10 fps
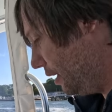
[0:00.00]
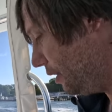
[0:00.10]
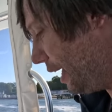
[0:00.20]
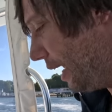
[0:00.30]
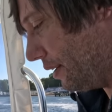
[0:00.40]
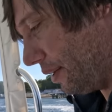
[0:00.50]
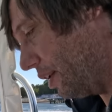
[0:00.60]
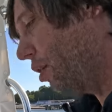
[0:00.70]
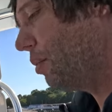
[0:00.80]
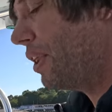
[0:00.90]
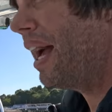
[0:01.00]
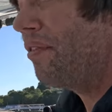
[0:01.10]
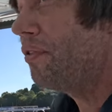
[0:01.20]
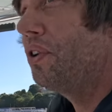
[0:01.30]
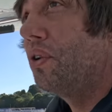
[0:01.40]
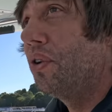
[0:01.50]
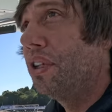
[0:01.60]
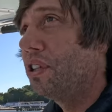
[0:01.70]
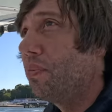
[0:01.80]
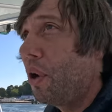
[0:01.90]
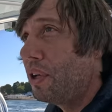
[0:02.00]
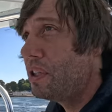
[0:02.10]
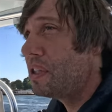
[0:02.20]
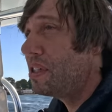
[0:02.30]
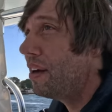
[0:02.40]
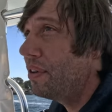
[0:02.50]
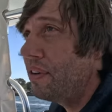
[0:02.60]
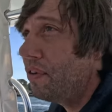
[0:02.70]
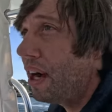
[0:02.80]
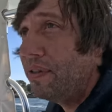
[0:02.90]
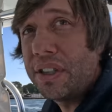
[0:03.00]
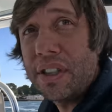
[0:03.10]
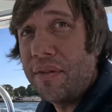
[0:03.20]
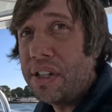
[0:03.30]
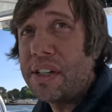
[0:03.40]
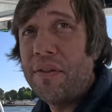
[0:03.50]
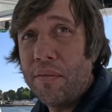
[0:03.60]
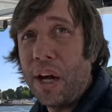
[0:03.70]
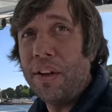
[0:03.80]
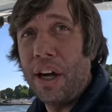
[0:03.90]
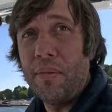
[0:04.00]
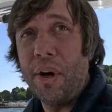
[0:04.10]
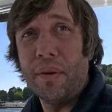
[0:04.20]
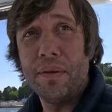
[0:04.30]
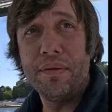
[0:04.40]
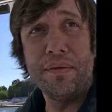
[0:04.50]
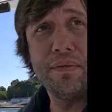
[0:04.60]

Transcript: that, you know, with half fuel, this boat is a seventy-five to seventy-seven mile an hour boat. Which is